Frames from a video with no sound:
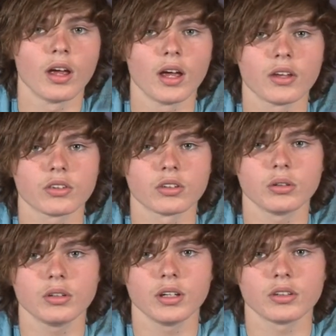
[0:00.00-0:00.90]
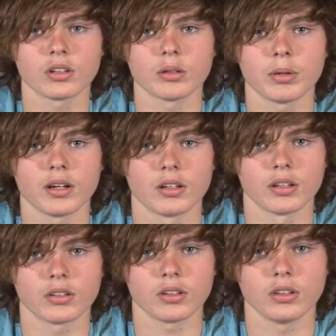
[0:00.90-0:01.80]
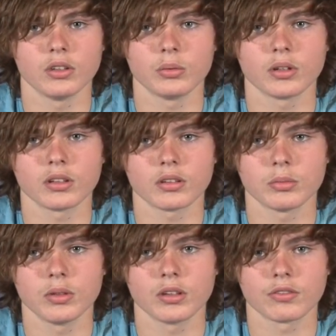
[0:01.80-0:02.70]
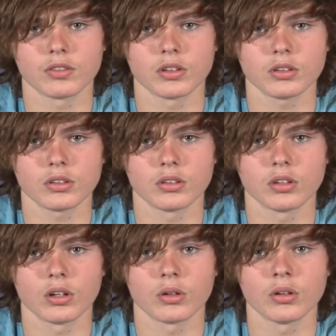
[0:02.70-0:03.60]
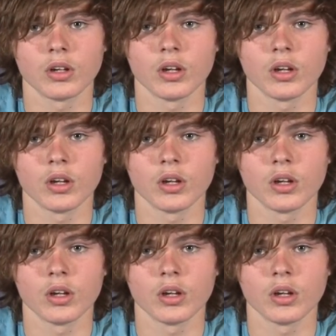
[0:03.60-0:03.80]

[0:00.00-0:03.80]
As snow days are upon us and you want to be the first to know,